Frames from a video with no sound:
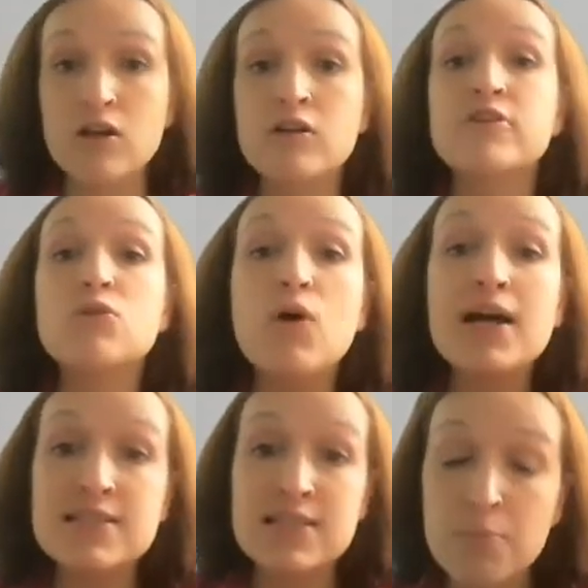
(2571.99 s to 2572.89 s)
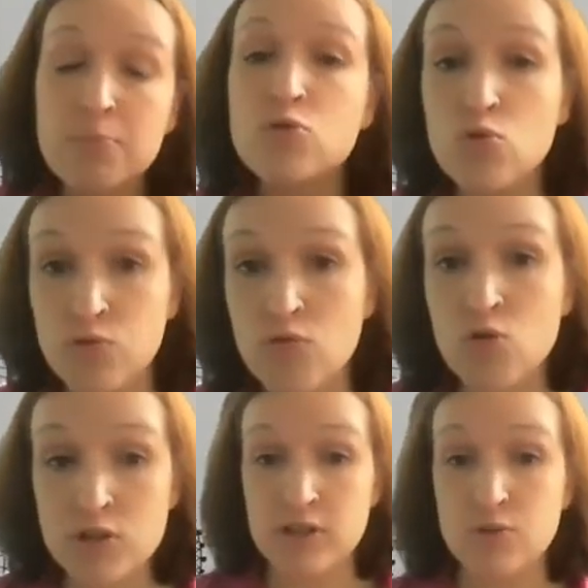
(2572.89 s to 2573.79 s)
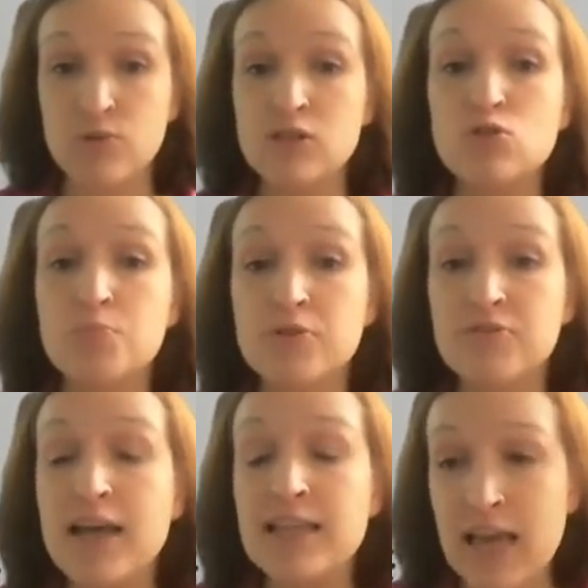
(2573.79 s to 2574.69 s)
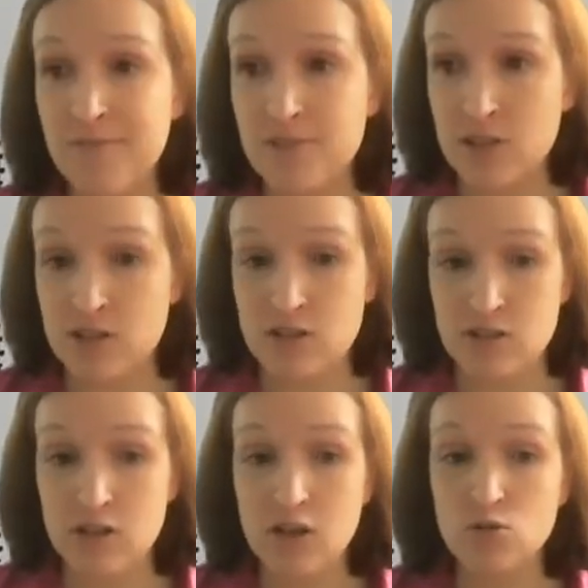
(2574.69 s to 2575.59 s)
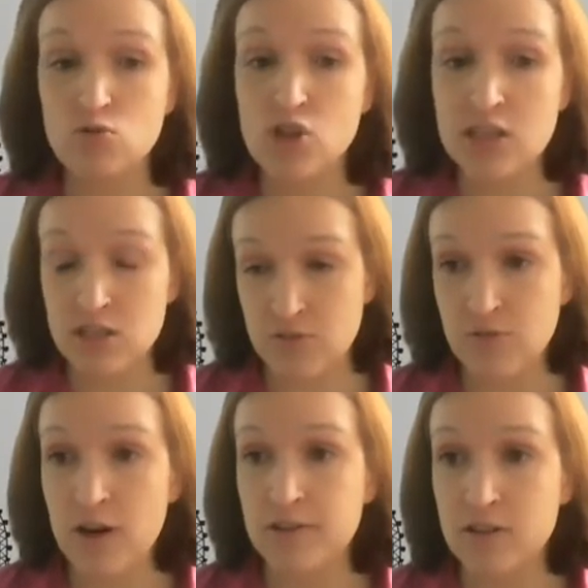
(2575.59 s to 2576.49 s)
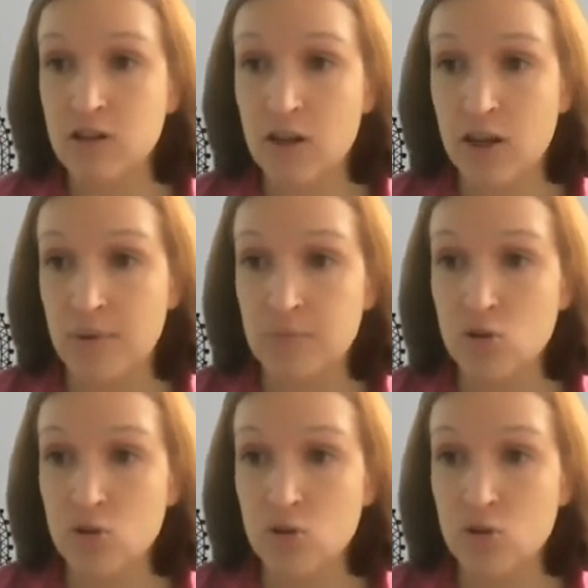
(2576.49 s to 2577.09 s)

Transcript: Require some proof. Of course, we need to provide evidence to justify the claim,